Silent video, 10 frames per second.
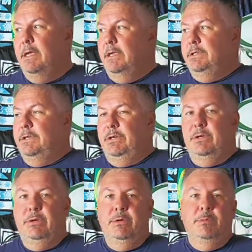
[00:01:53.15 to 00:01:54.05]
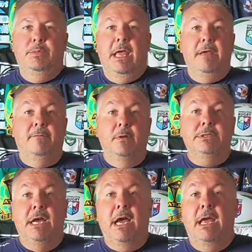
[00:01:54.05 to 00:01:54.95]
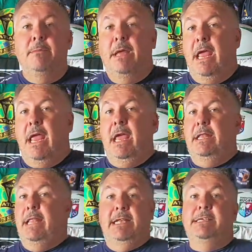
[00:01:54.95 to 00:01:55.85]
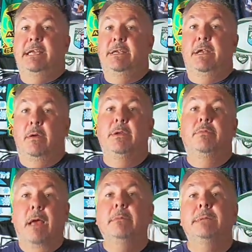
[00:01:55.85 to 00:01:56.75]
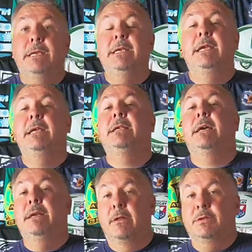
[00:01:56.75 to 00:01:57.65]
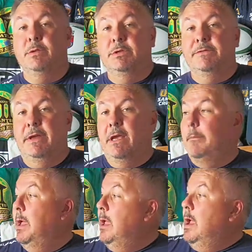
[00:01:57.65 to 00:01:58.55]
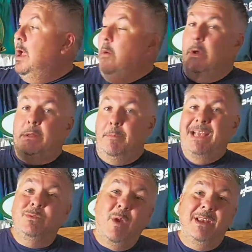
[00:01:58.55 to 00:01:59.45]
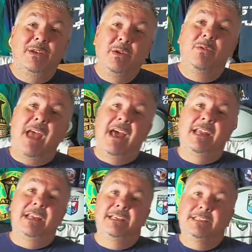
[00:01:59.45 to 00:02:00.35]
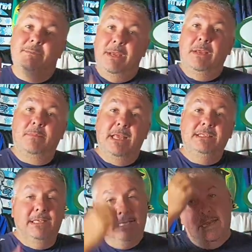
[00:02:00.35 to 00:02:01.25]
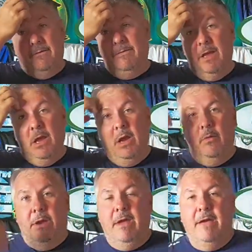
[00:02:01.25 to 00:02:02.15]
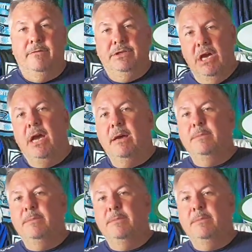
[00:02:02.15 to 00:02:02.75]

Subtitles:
to play full-time, and that's it. You probably need another source of income. Well, the best way to do that is to pick a place to live where you have a job